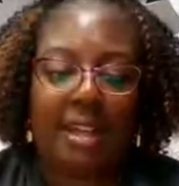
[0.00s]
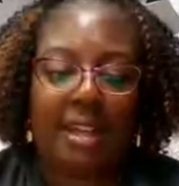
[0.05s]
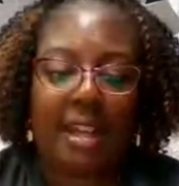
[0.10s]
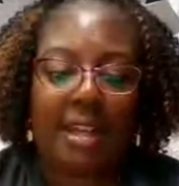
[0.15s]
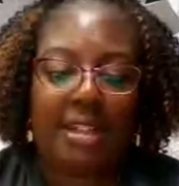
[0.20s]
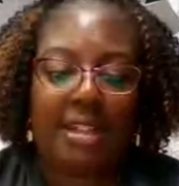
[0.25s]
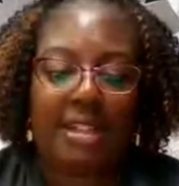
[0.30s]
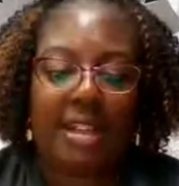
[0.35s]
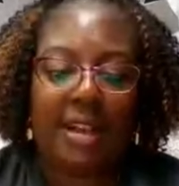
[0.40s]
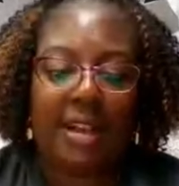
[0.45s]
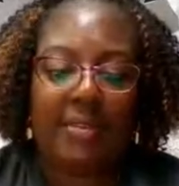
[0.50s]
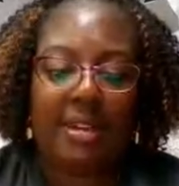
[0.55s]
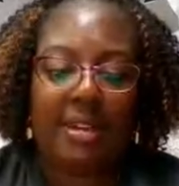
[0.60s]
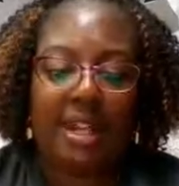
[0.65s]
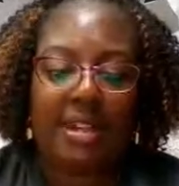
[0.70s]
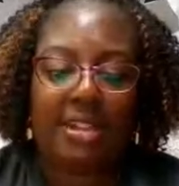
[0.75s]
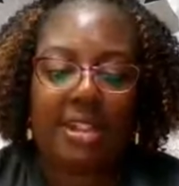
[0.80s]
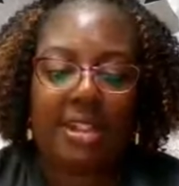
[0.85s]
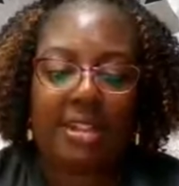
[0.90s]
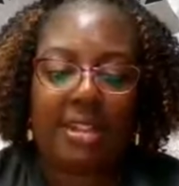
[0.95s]
And I just haven't
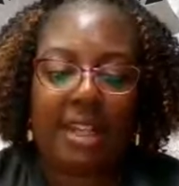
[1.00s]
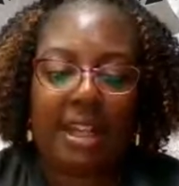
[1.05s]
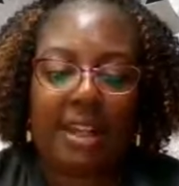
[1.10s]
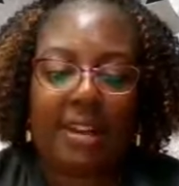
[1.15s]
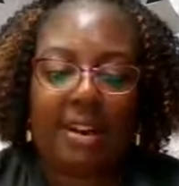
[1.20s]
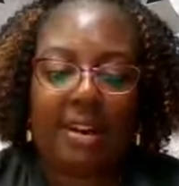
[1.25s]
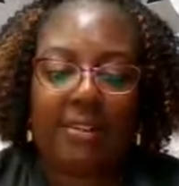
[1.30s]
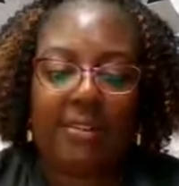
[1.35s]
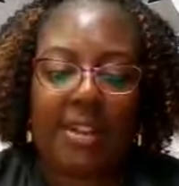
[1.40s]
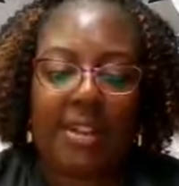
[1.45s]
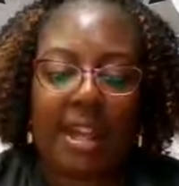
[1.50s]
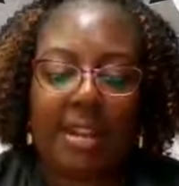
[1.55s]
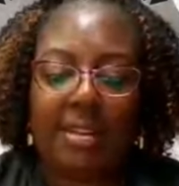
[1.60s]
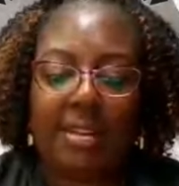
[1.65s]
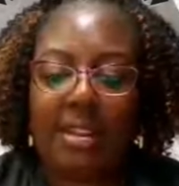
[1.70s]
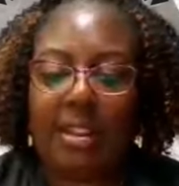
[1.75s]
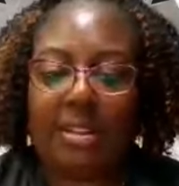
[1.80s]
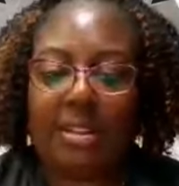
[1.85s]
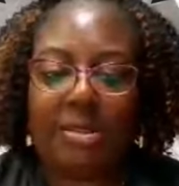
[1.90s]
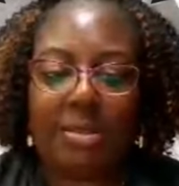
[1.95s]
had a chance to take it off yet.
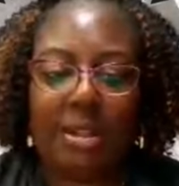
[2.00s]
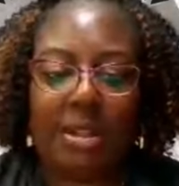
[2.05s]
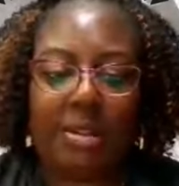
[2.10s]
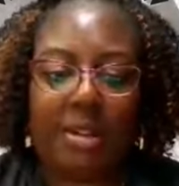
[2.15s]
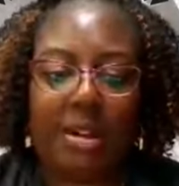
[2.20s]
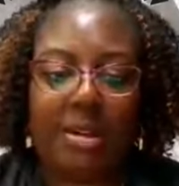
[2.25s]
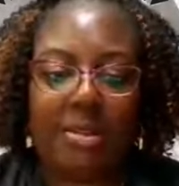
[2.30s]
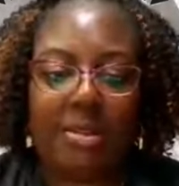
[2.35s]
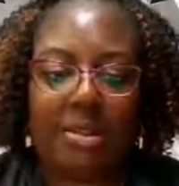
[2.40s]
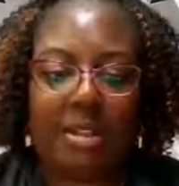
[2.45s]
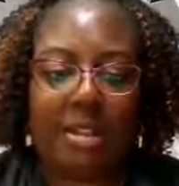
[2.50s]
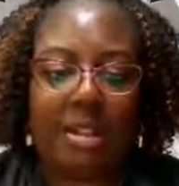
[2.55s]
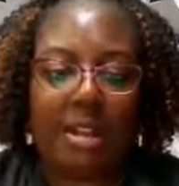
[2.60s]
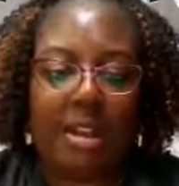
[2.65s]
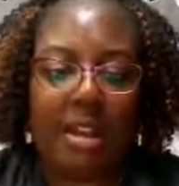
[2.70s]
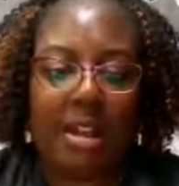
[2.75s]
It looks really gross.